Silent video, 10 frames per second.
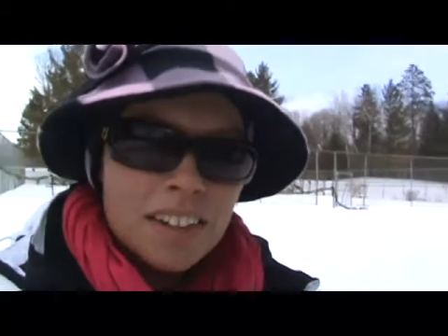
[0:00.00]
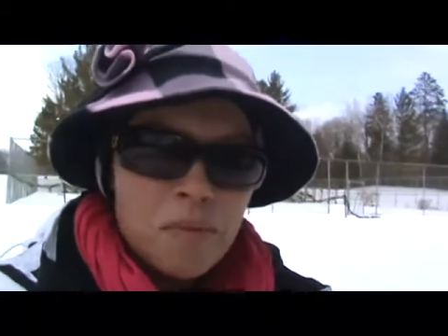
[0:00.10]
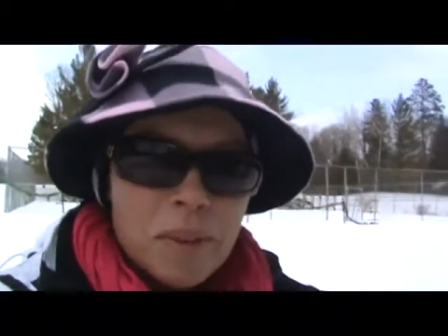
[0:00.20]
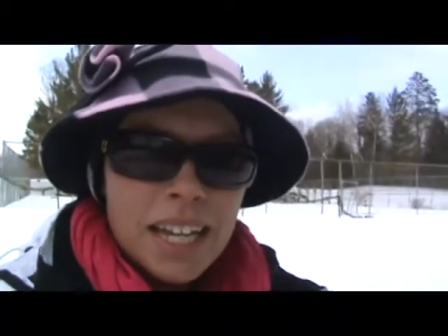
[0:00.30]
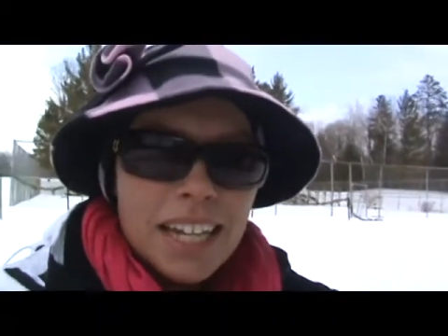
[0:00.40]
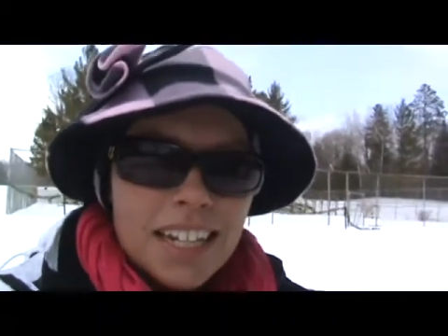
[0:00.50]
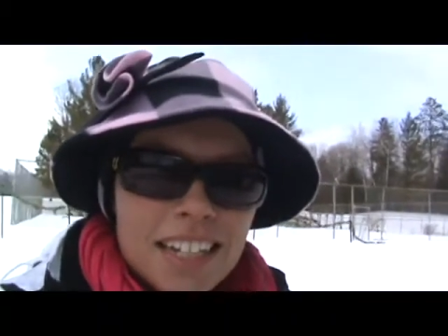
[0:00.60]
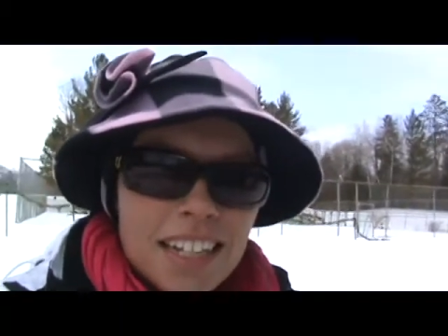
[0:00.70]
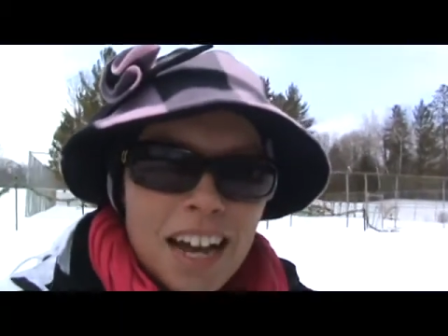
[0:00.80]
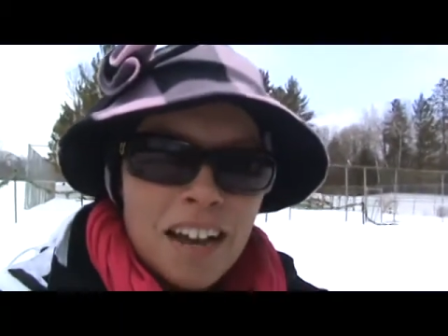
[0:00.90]
Everybody had a
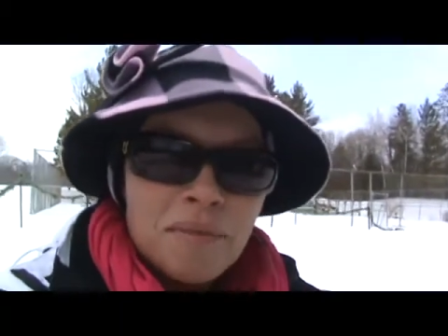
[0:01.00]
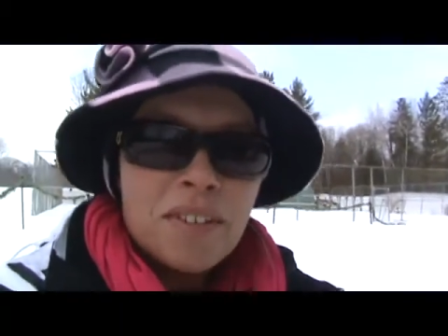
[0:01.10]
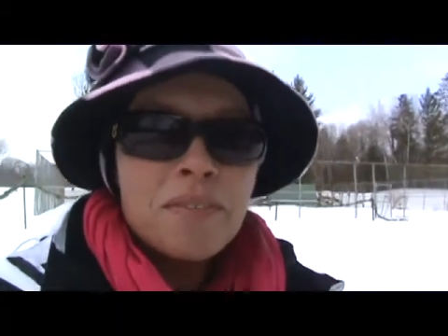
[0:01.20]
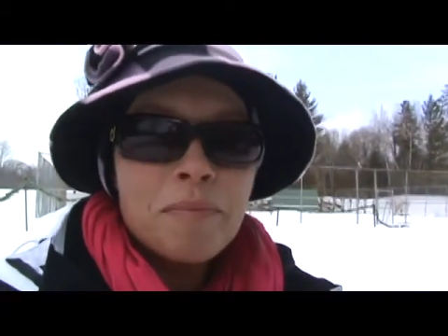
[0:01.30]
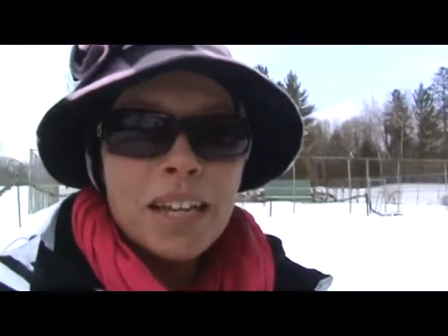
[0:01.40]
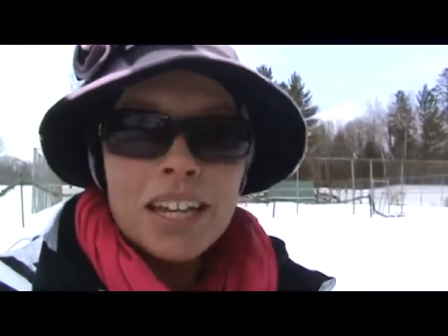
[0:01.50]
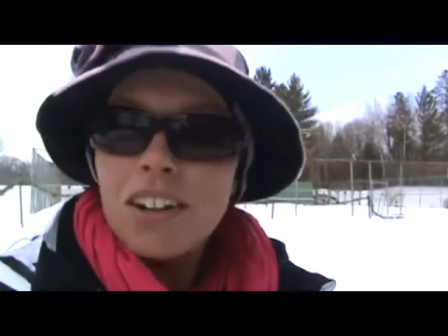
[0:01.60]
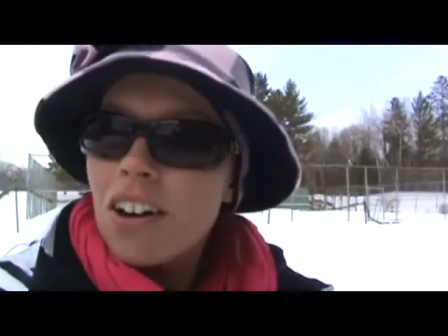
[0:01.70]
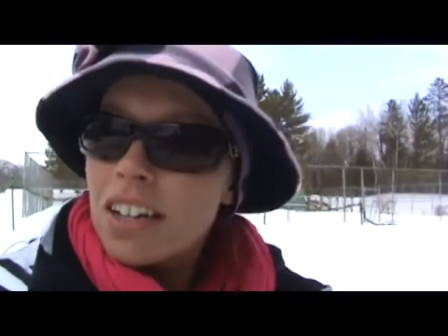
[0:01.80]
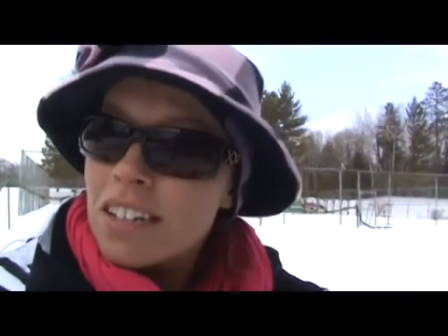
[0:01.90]
good time. Even me,
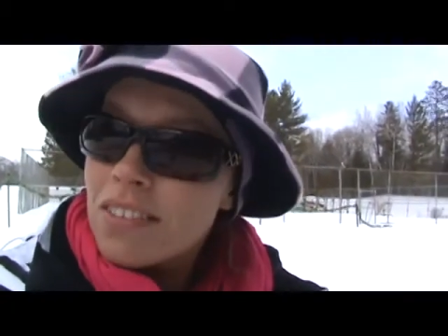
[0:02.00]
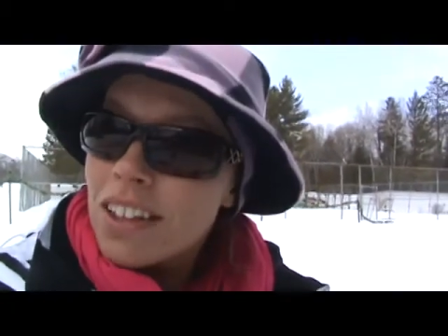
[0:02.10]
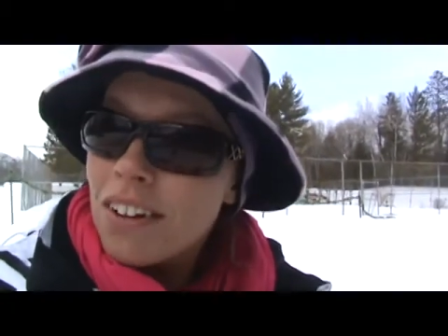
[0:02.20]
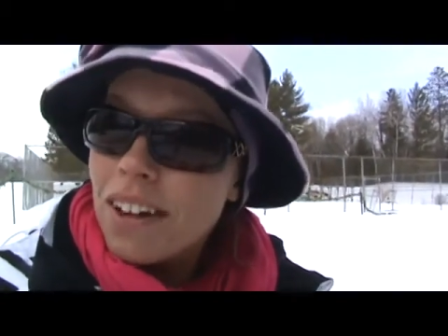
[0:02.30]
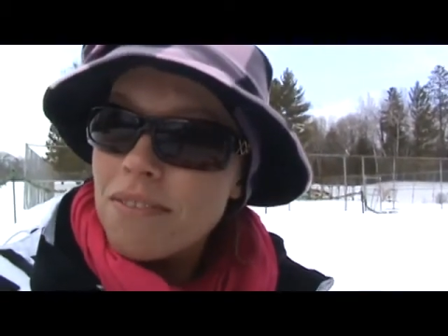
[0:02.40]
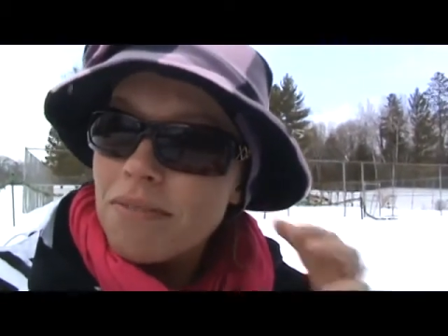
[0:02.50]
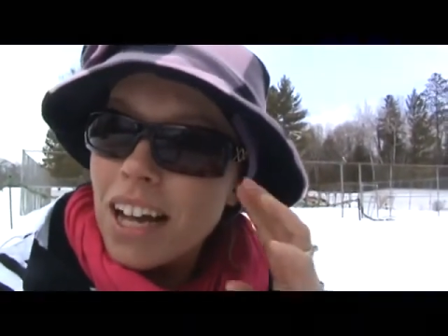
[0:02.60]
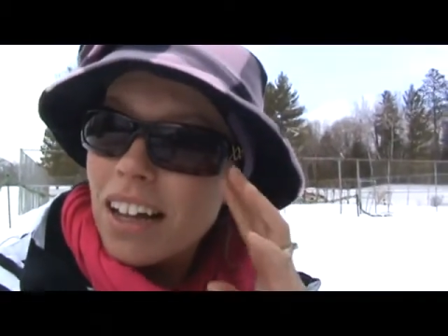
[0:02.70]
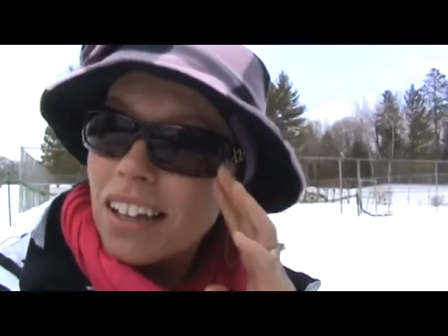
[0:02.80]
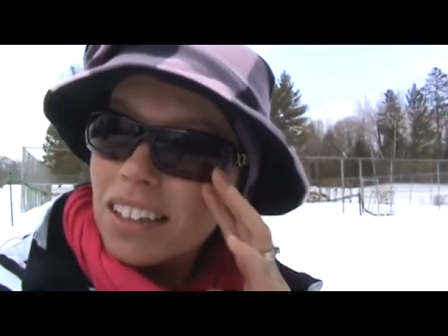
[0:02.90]
uh, even though I
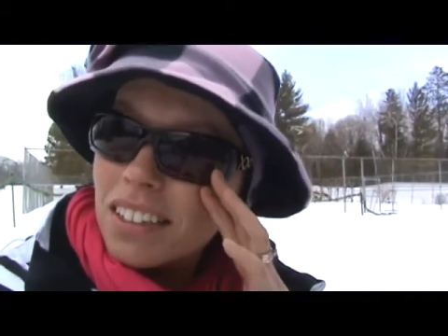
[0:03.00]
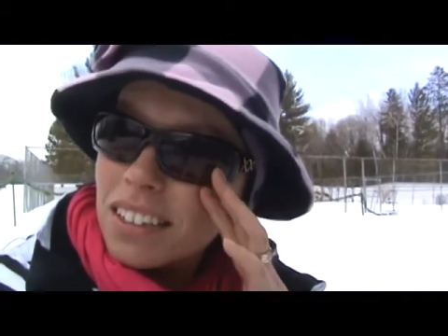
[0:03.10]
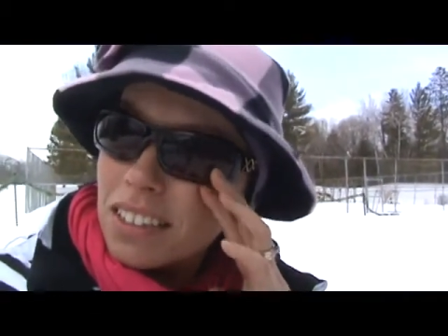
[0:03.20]
fell.